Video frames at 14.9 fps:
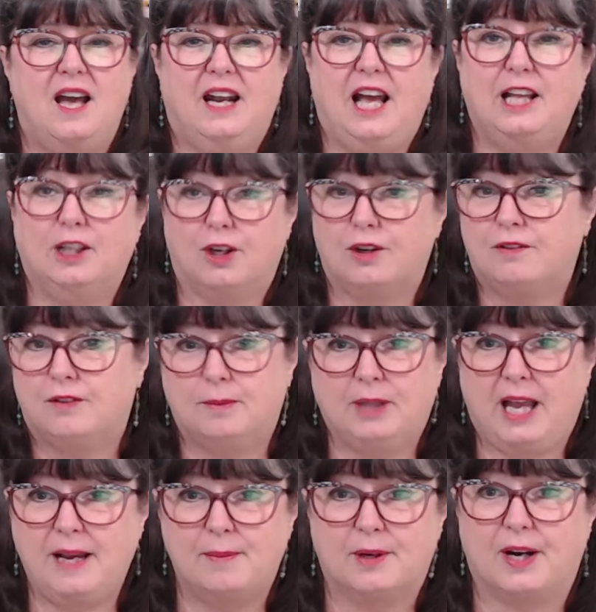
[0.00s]
I learned from
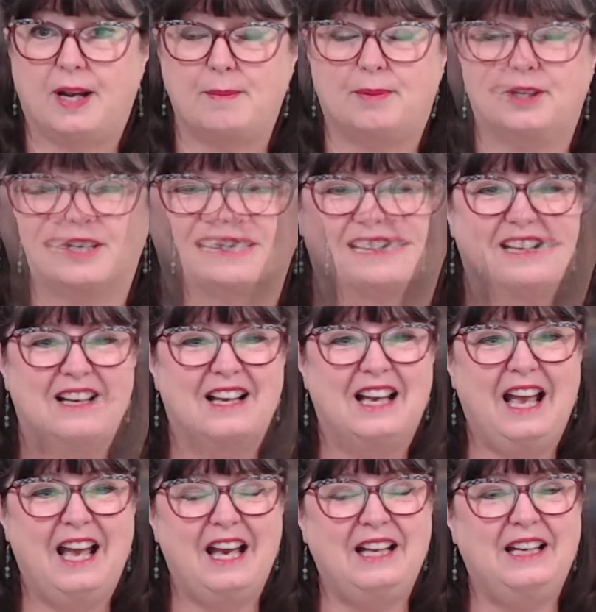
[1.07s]
library books.
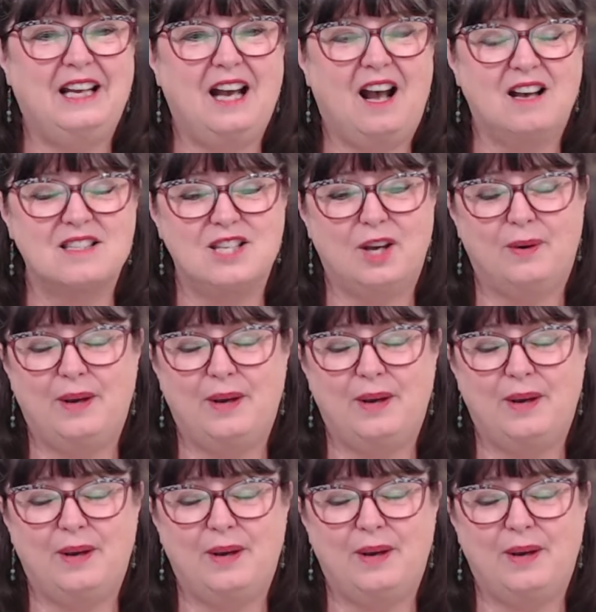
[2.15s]
And also,